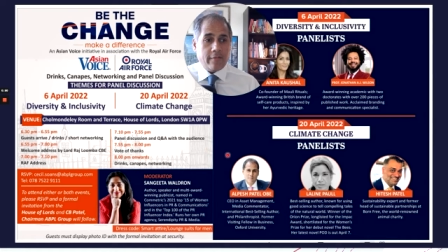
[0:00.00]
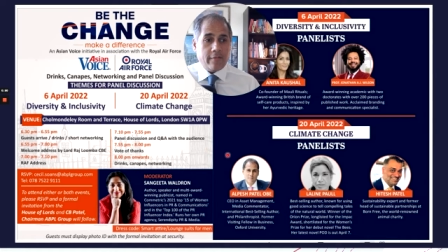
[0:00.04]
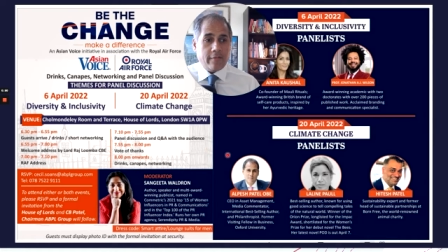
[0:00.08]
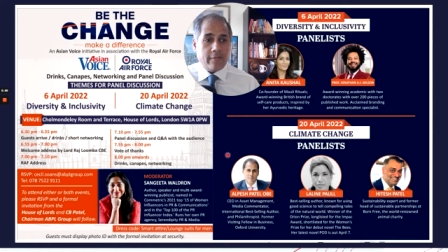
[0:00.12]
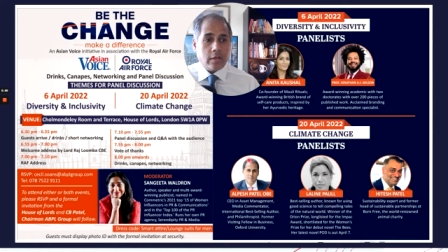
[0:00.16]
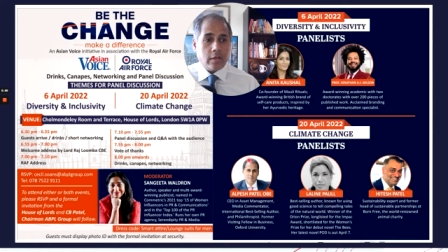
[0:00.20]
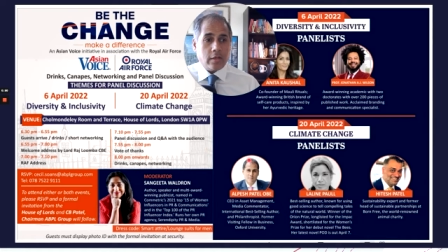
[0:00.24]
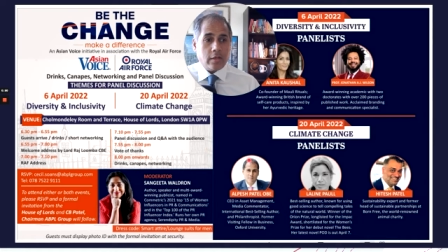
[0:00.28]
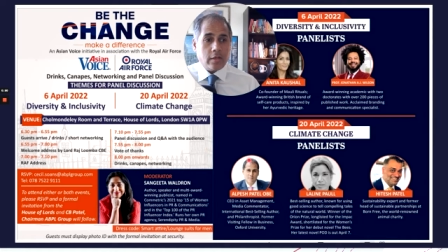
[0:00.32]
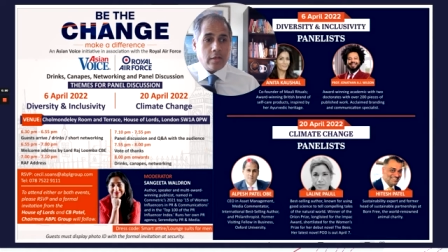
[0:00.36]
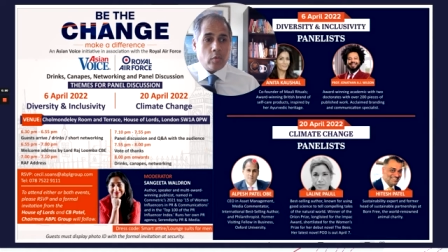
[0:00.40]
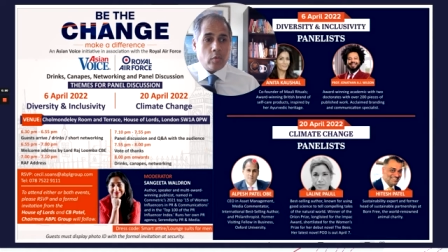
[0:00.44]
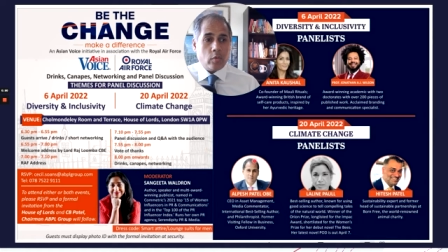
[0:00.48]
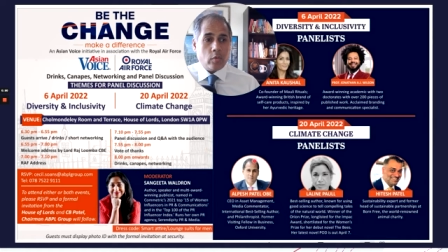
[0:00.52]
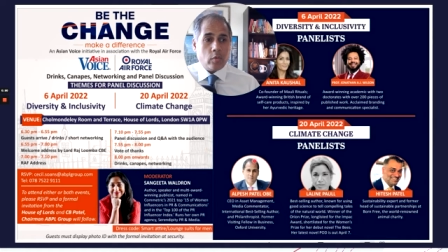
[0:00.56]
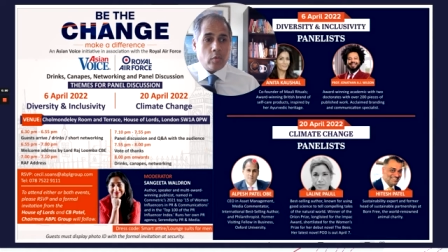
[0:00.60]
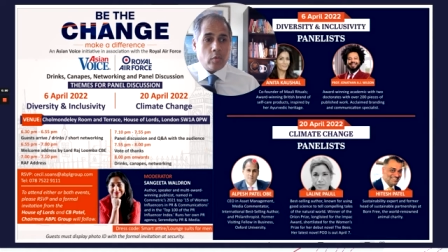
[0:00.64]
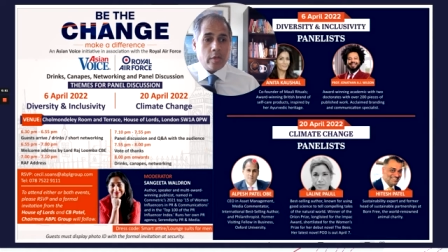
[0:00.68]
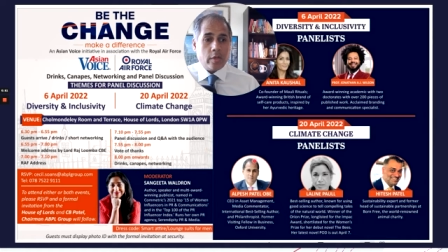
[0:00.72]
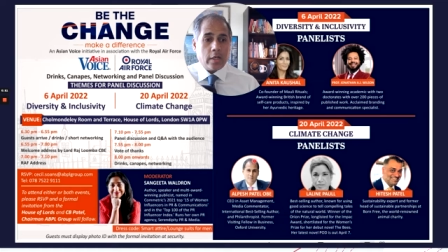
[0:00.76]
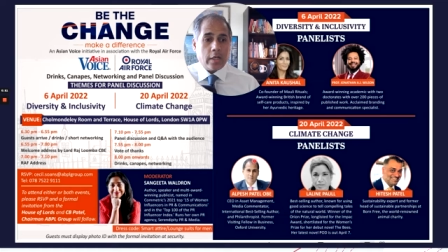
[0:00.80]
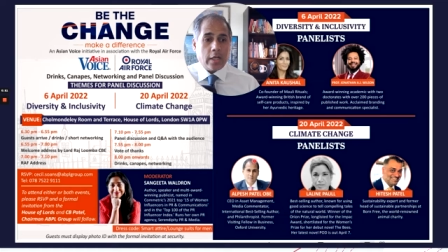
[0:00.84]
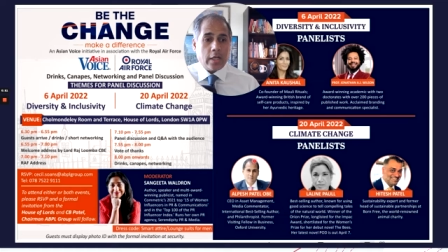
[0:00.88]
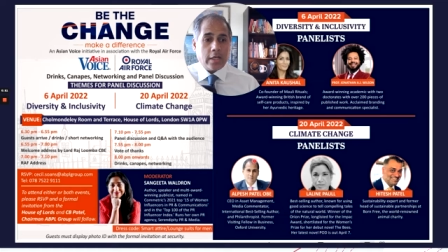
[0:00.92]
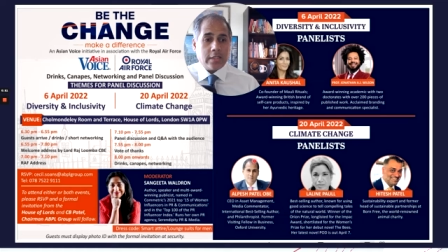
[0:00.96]
And we'll be talking,
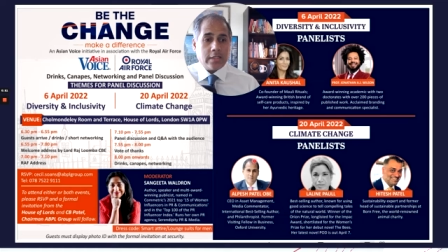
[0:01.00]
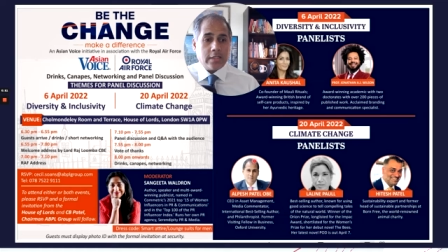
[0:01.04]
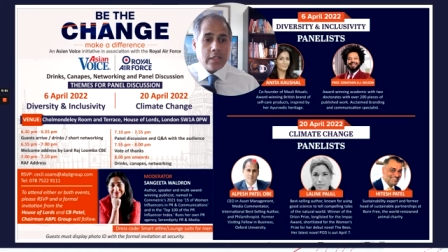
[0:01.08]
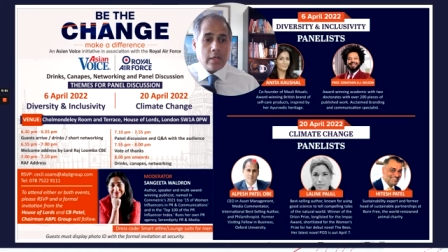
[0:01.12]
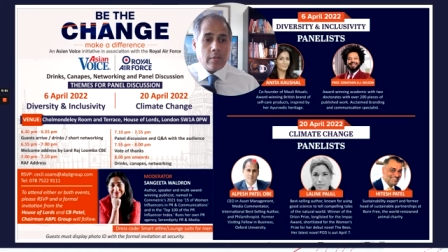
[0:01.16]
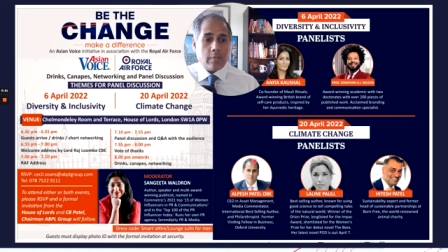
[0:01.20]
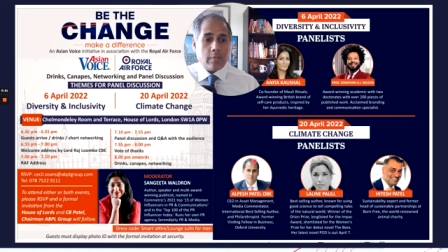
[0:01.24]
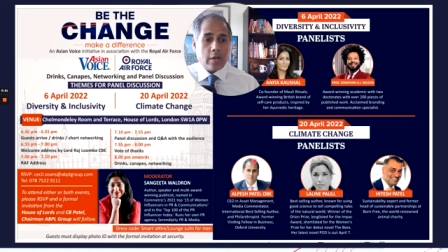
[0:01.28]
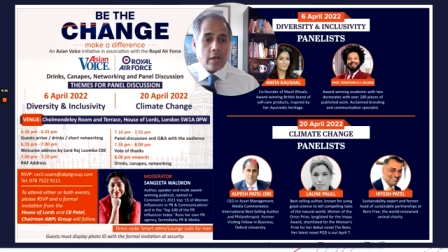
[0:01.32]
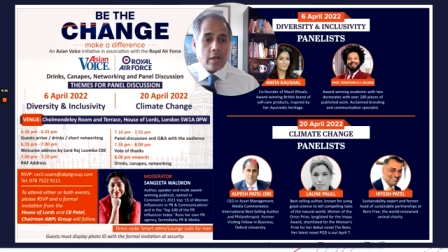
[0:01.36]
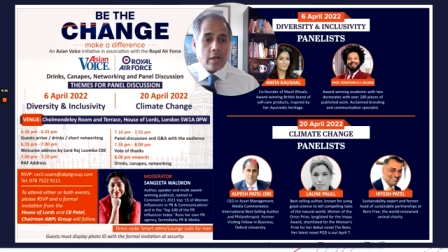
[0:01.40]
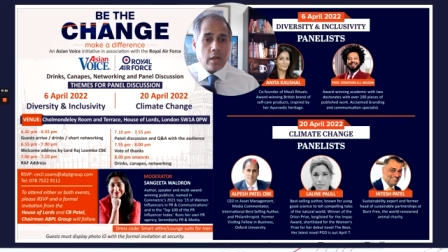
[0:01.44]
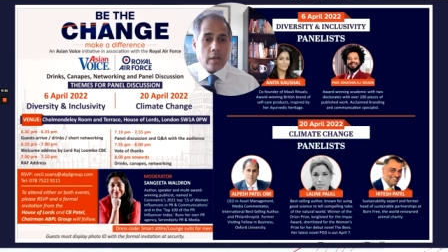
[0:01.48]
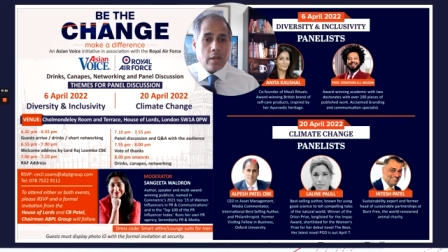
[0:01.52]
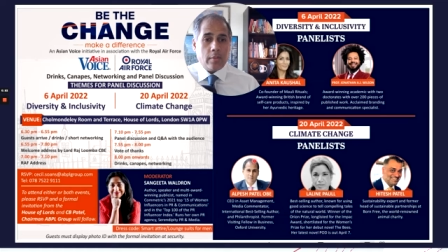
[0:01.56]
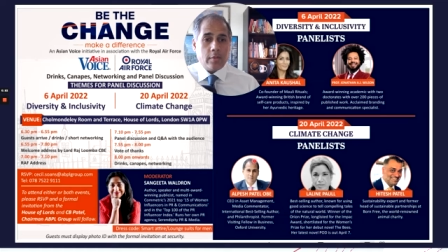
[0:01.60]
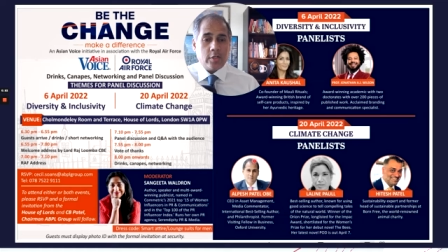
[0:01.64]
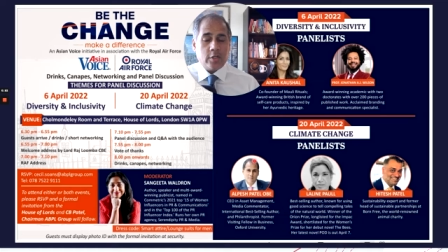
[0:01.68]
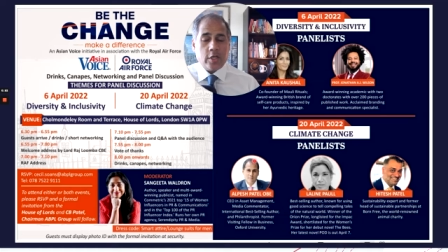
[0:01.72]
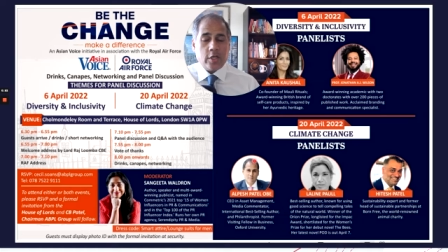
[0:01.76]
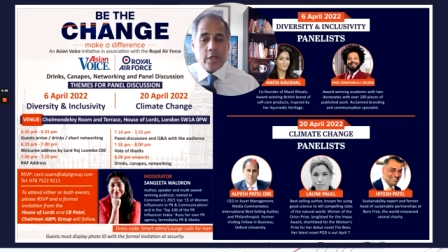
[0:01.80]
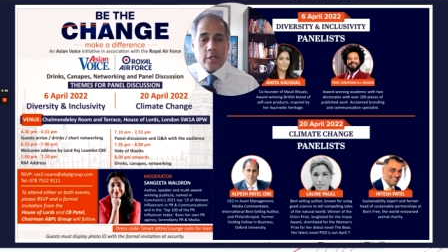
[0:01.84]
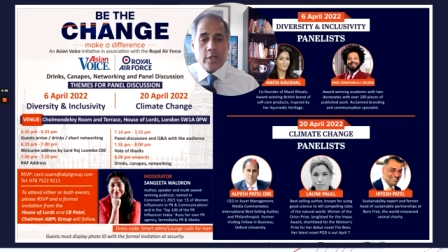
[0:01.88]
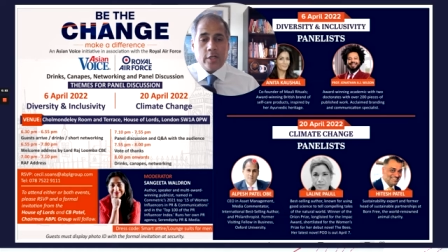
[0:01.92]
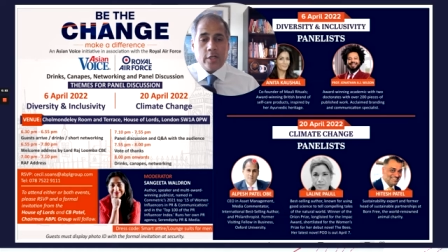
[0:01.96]
like I said, about climate
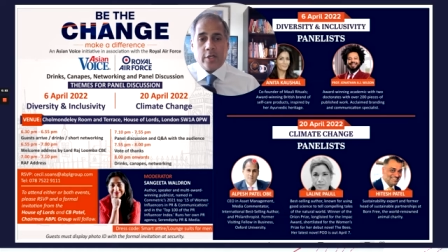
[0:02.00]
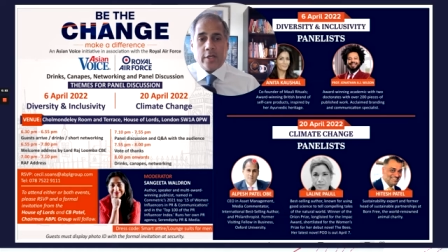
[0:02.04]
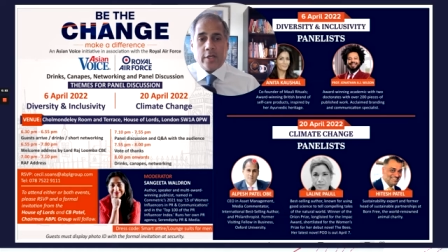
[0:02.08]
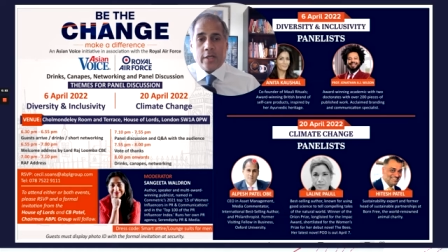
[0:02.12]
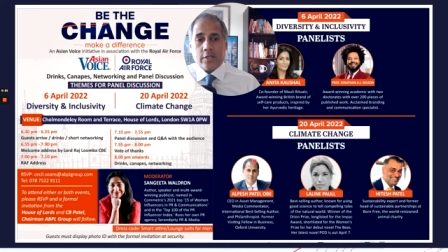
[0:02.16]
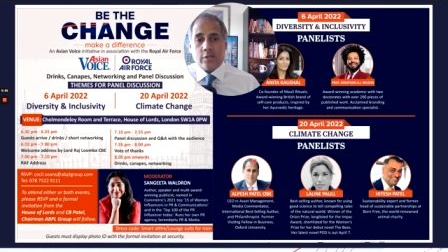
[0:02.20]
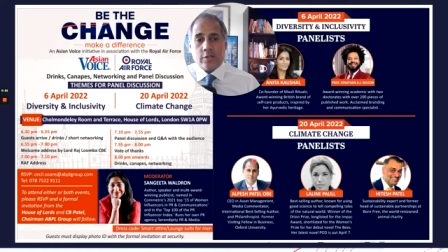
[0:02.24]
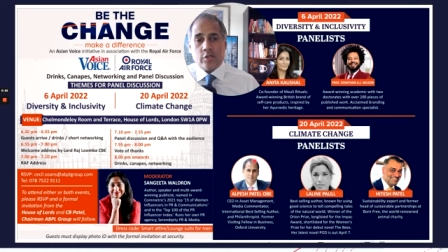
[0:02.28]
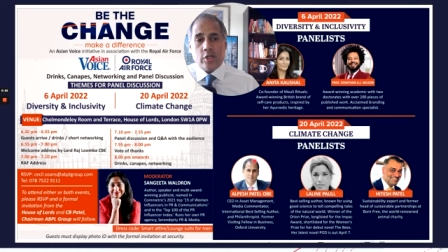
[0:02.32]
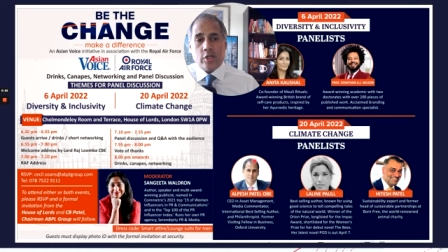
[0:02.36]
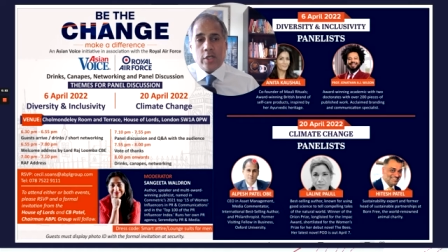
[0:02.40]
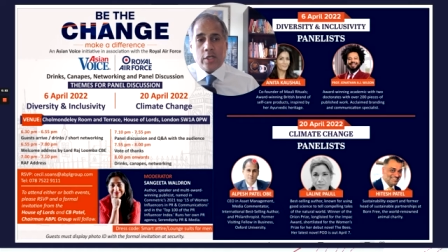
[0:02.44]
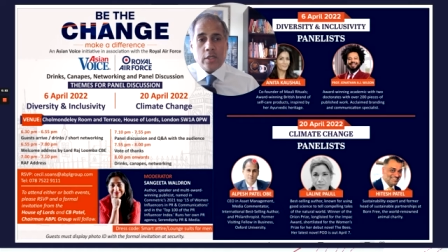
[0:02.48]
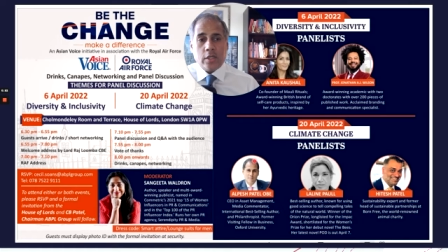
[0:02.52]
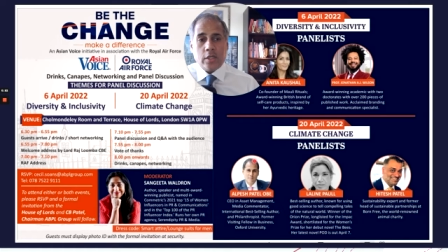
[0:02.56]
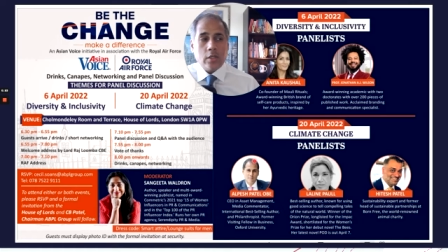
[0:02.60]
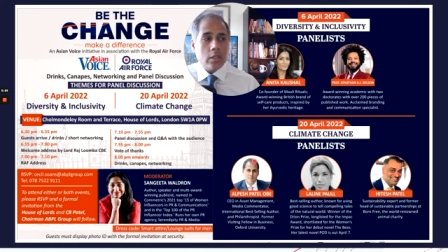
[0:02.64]
change, E S G,